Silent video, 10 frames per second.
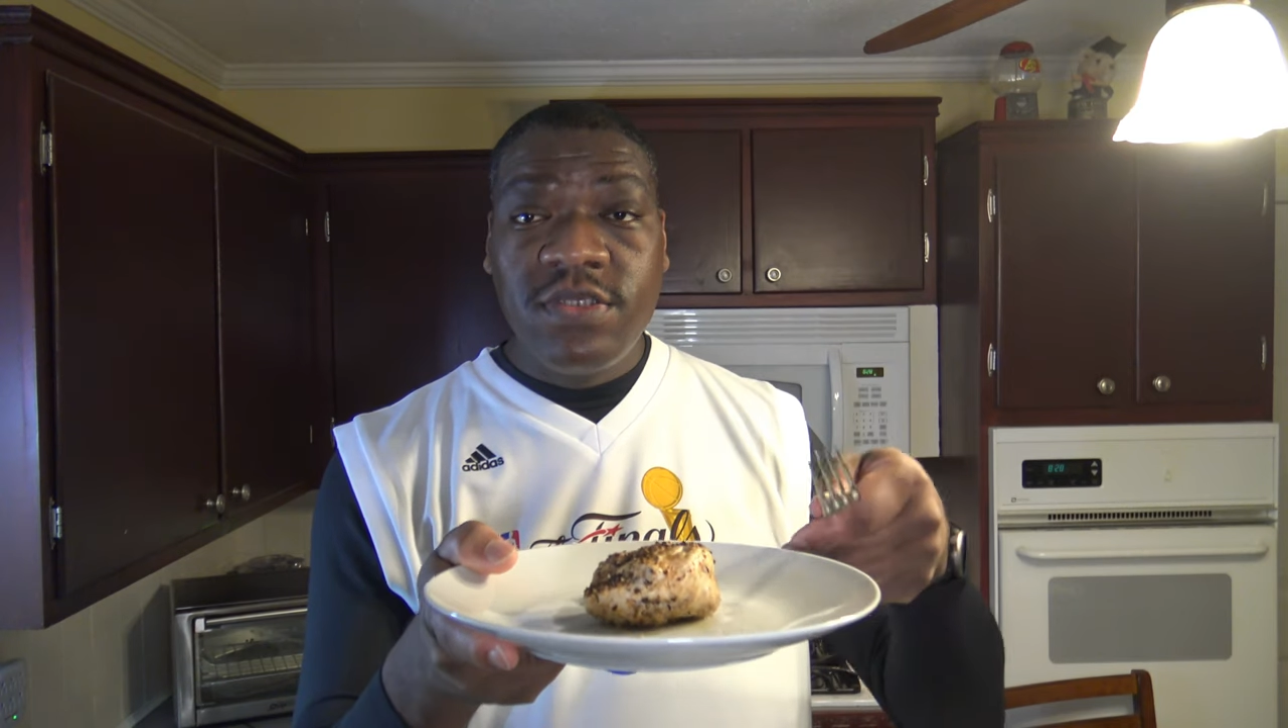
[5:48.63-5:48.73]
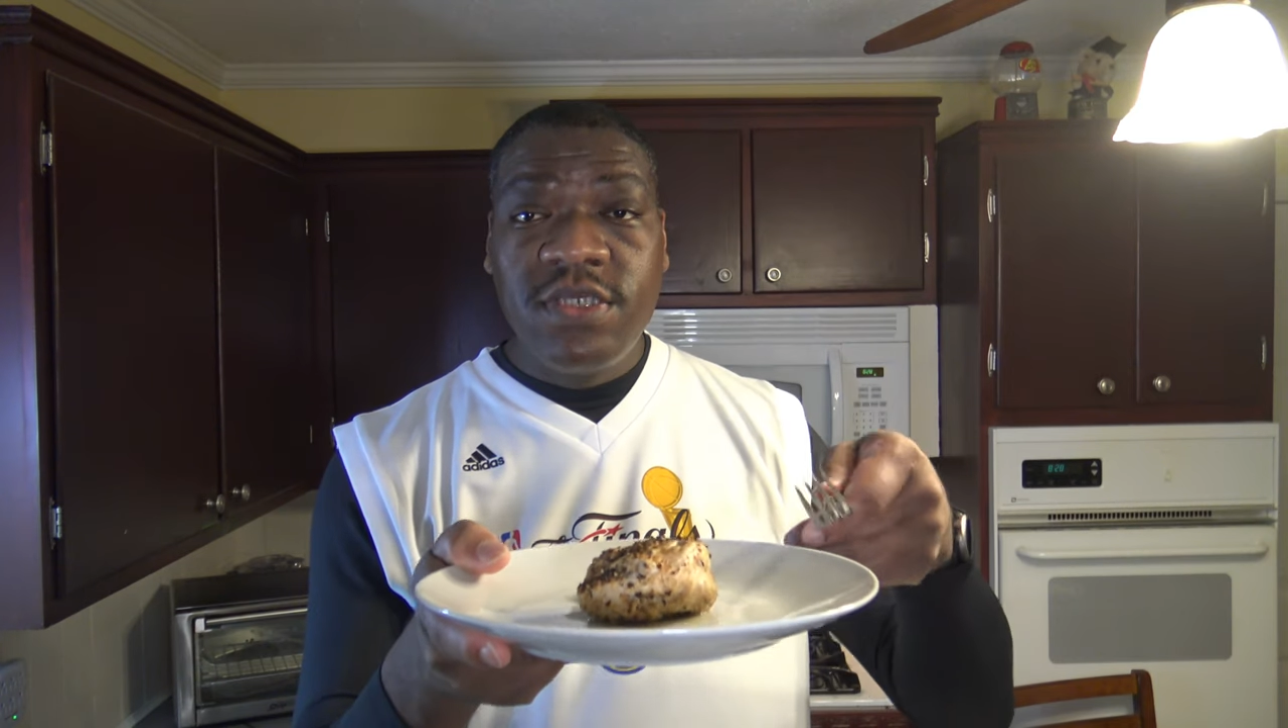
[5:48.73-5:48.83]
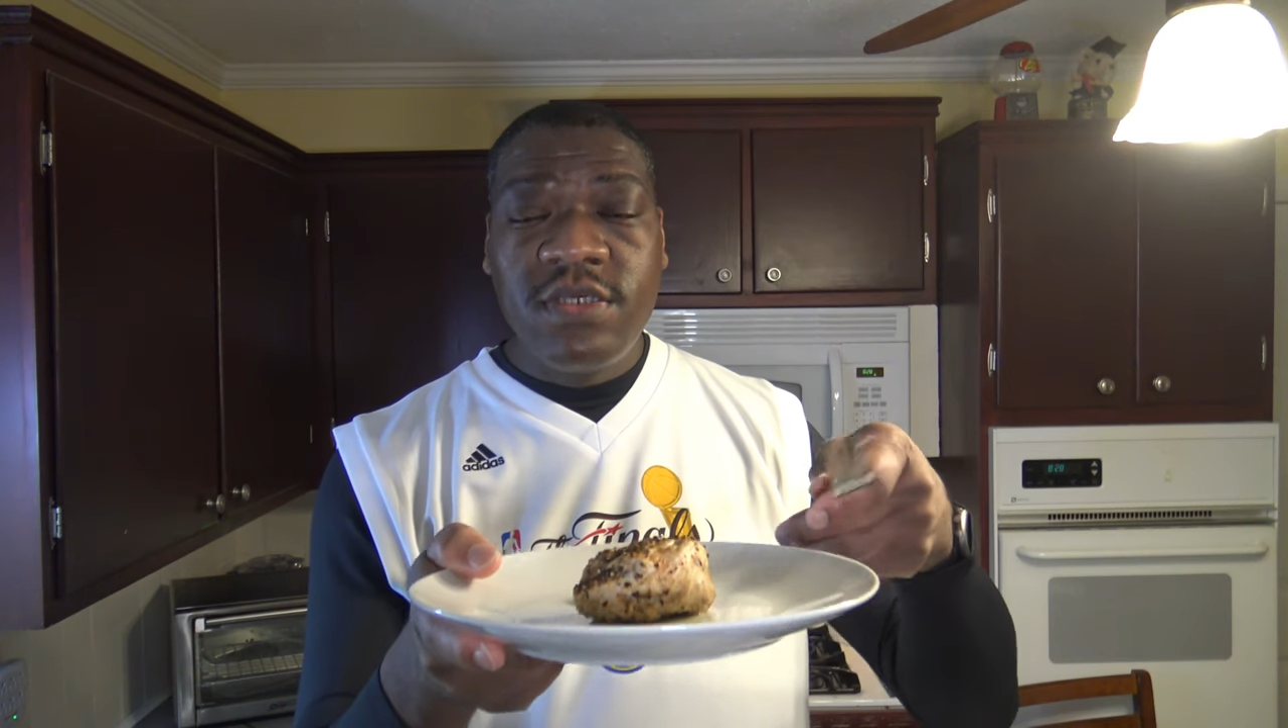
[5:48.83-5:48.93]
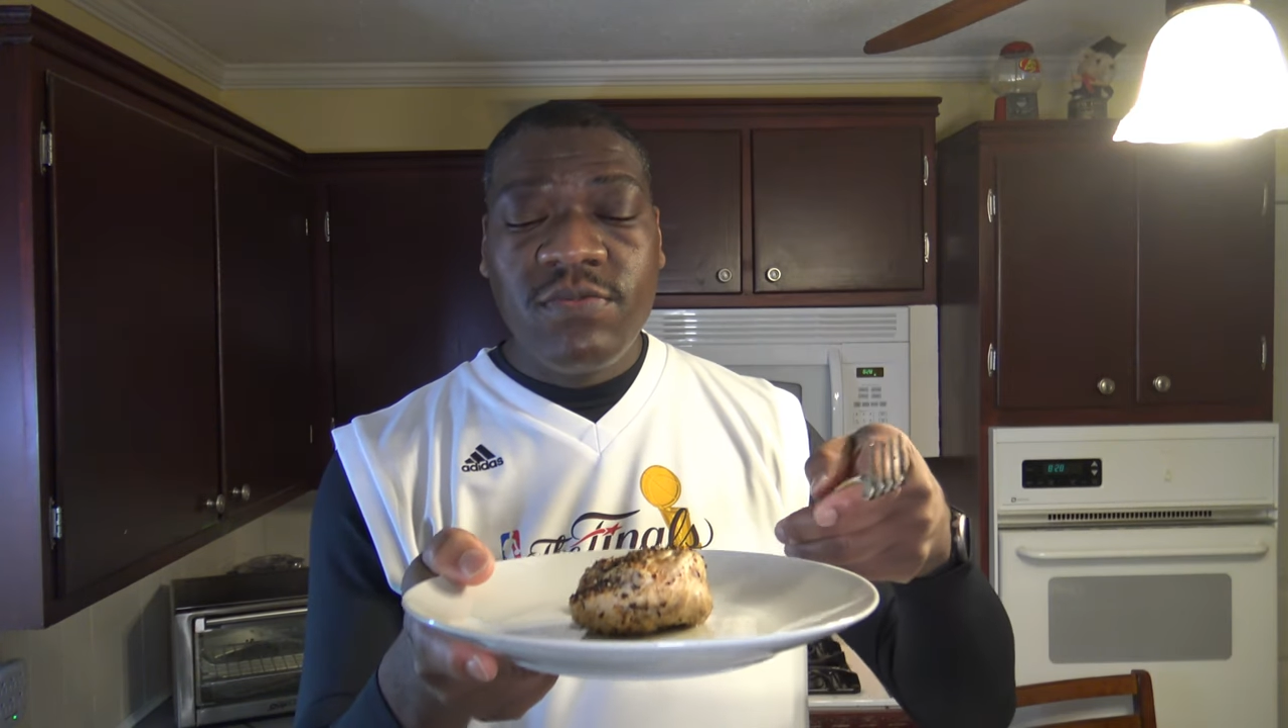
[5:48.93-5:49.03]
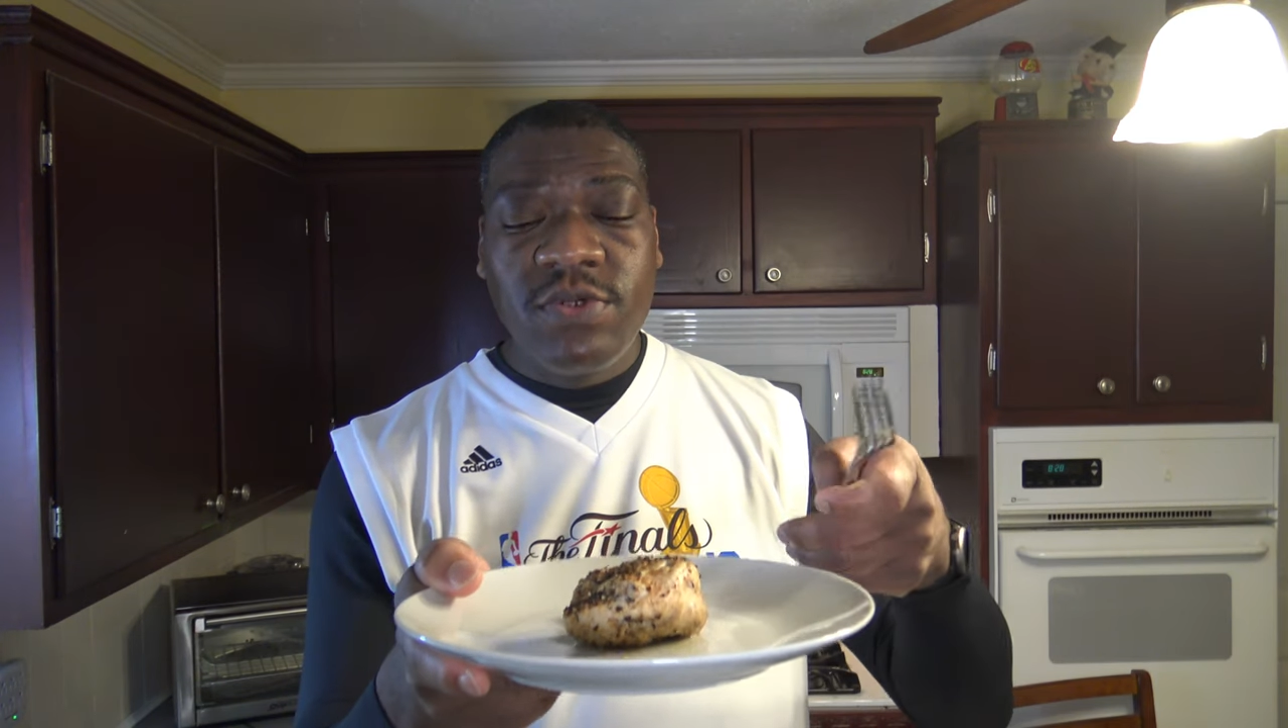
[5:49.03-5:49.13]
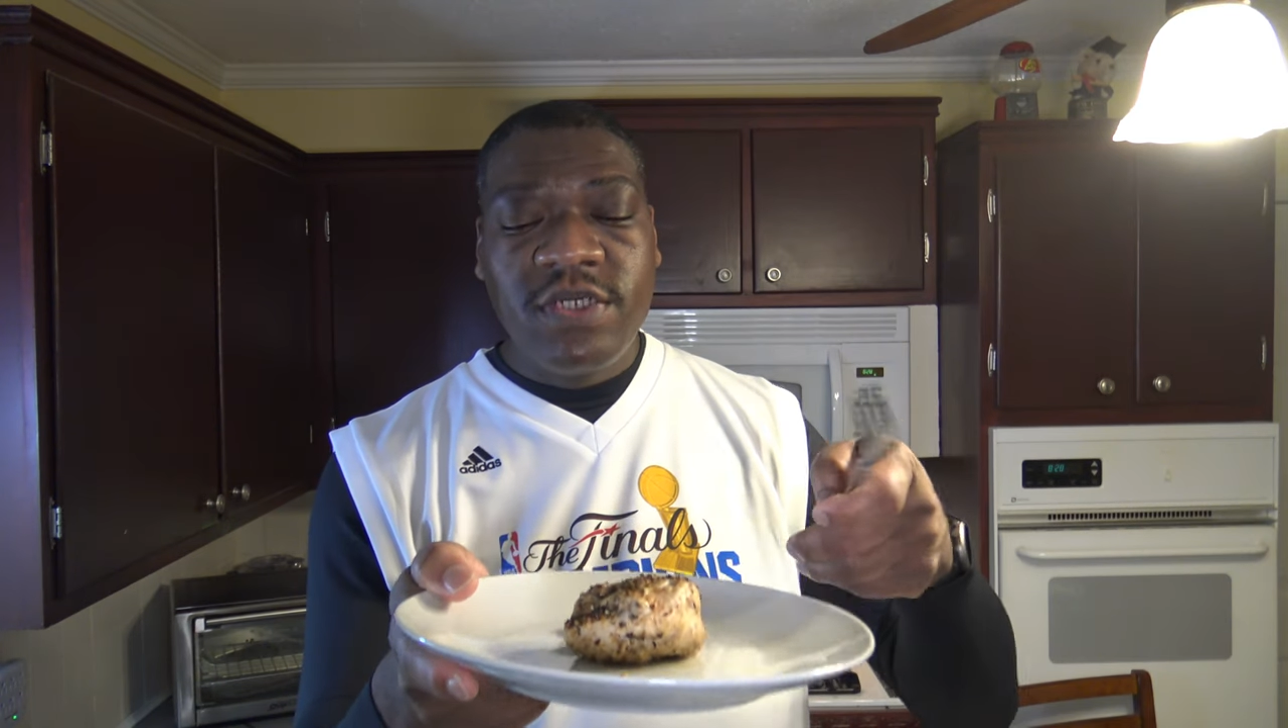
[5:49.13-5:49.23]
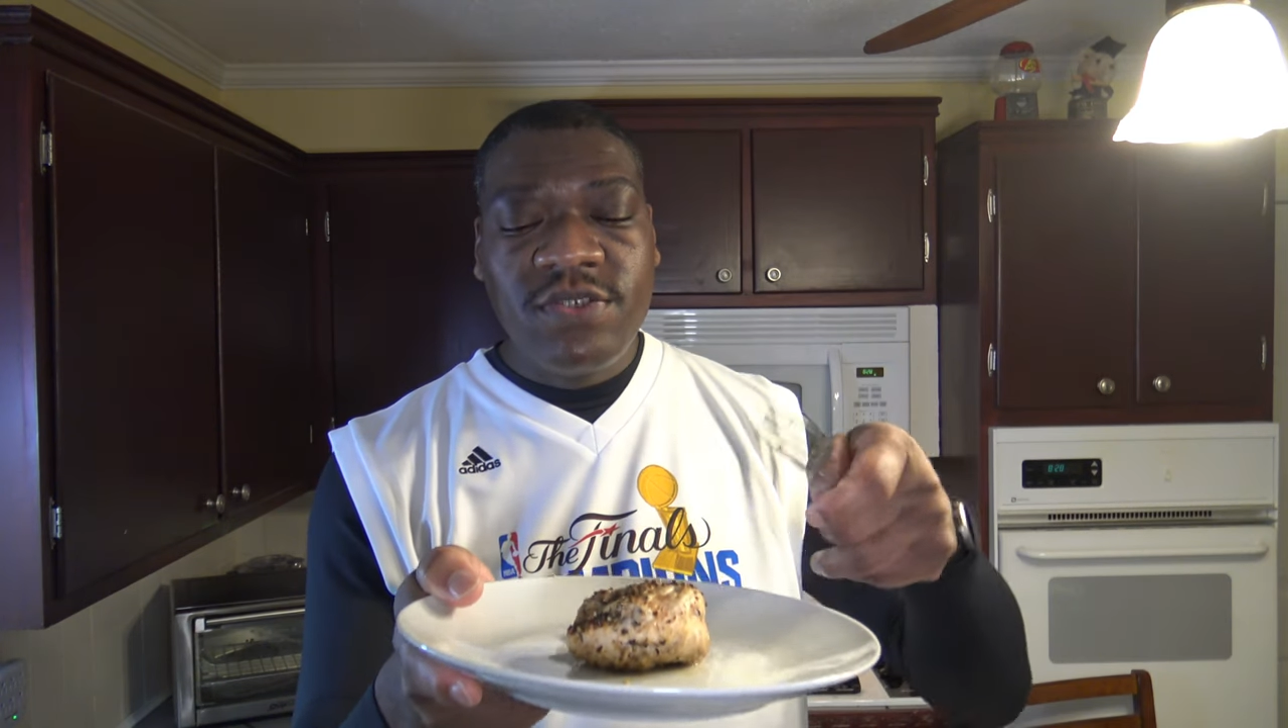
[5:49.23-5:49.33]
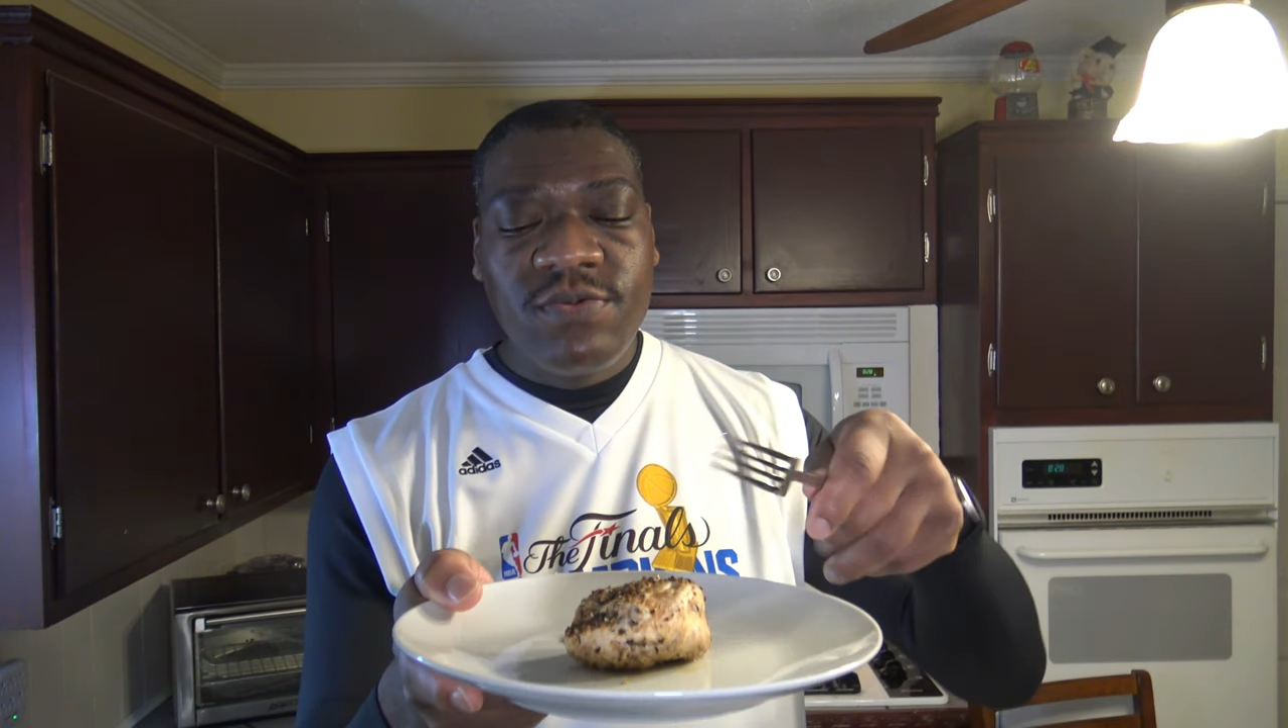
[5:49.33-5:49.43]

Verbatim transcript: chicken breast